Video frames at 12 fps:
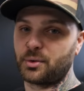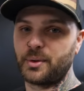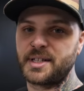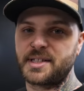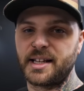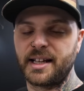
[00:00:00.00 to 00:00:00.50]
through
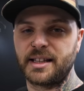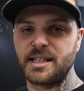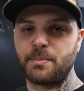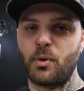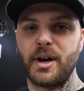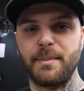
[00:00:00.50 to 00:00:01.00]
this thing at
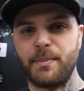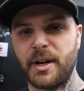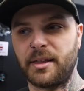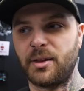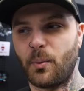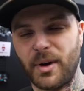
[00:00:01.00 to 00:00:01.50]
this point,
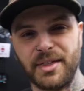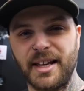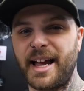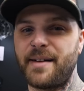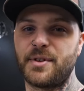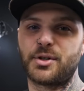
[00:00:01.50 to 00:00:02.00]
but the one
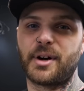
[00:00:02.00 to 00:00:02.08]
thing I haven't